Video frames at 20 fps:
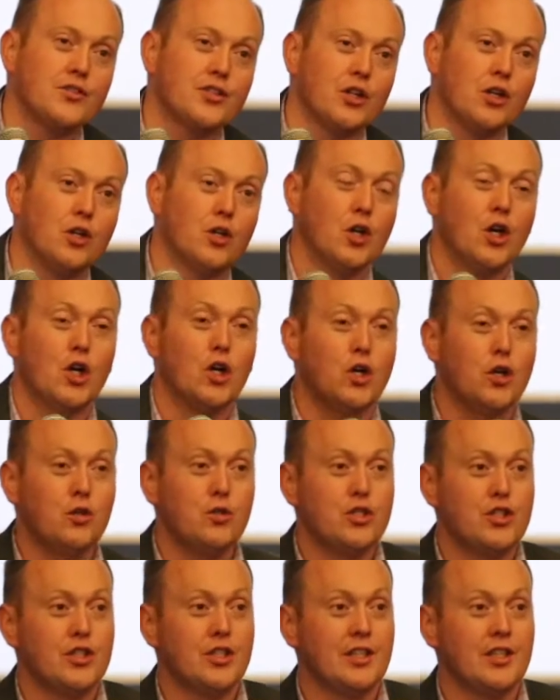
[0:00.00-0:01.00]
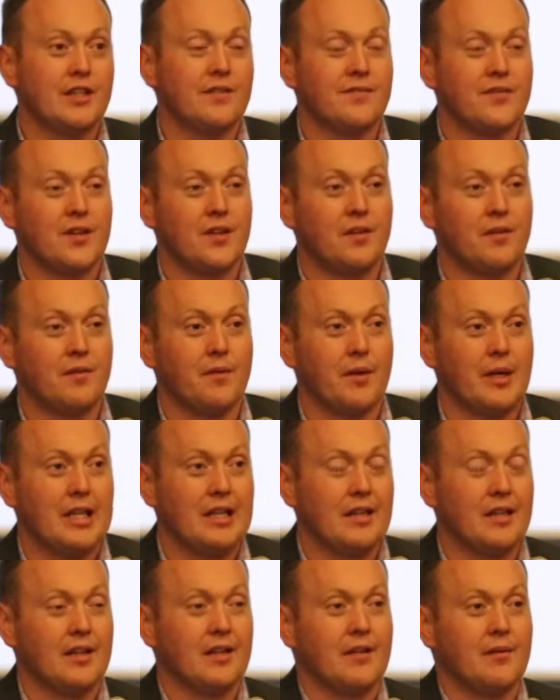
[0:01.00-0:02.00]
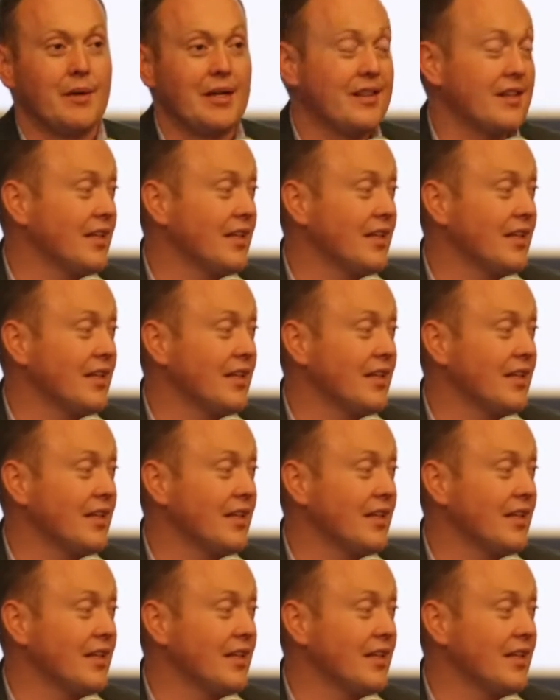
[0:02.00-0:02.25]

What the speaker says: So who should, if we